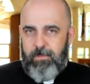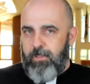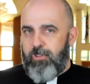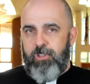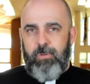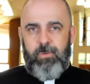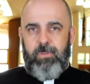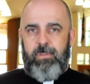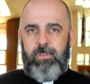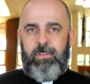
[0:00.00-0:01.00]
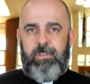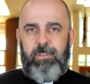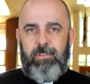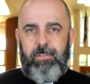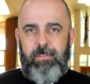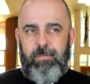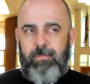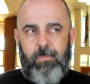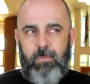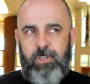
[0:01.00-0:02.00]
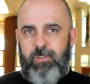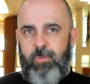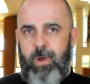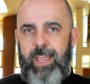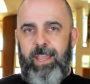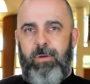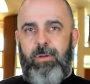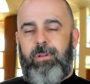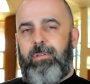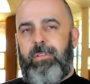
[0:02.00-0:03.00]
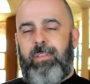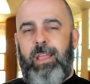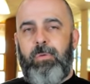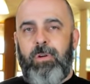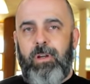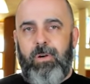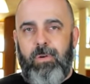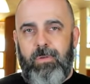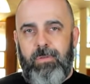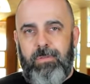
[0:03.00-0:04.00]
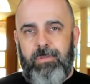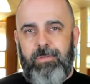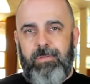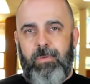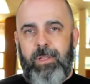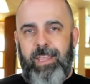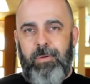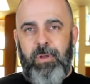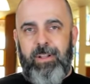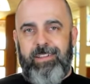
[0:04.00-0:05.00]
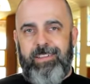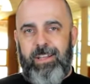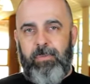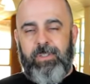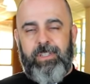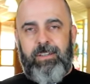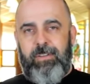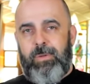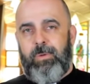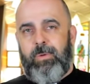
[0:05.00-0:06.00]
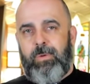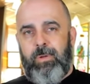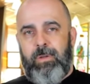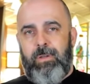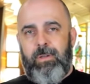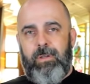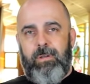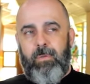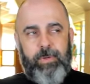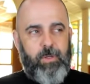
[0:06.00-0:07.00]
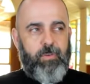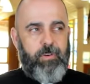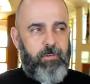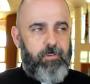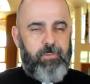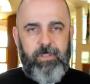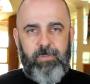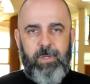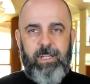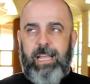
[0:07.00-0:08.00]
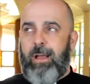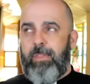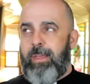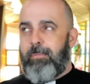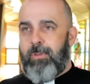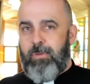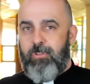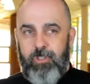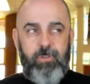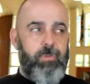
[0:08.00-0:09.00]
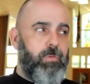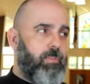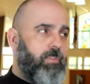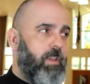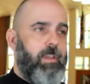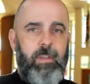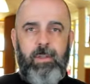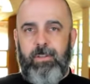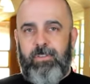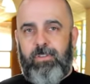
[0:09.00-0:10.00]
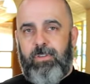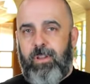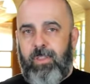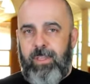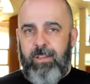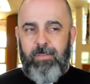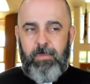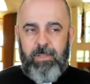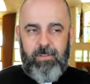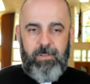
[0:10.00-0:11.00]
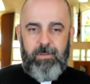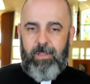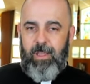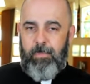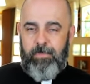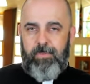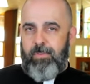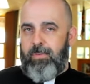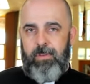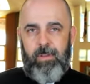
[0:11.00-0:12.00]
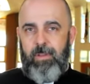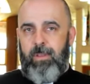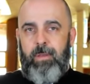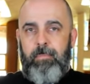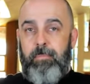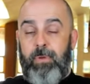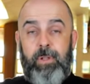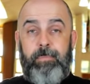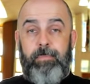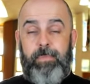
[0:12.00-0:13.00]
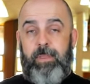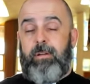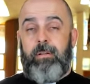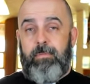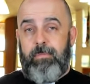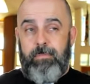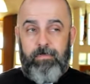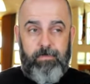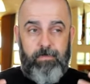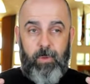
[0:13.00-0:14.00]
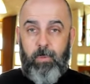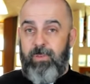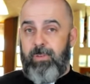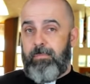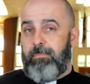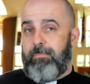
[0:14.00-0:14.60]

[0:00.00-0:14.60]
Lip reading: choose which way they will go, what they will and will not do. When we go for groceries, we allow them to choose certain things because it helps build up their wisdom.